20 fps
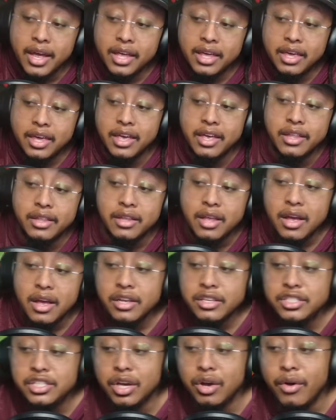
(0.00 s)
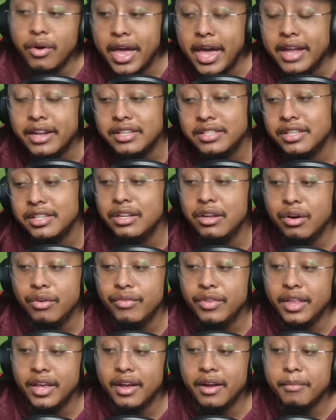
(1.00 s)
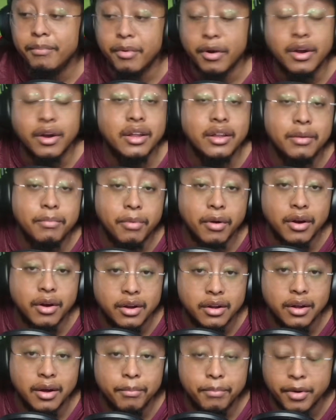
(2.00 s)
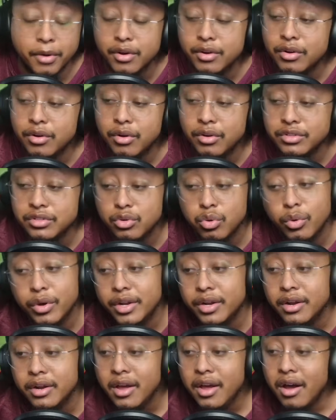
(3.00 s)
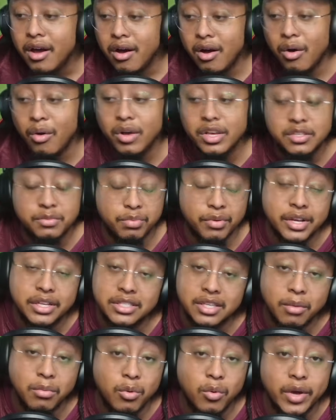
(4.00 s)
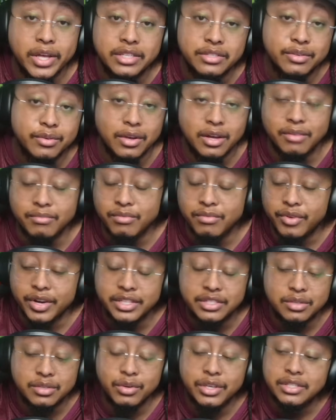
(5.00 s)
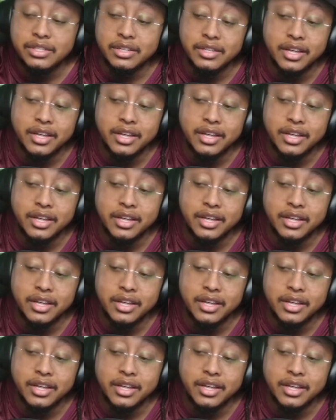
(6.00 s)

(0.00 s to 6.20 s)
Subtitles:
Ken Johannesson over there, Burgundy Berg, a burner on Twitter, always brings up great tweets.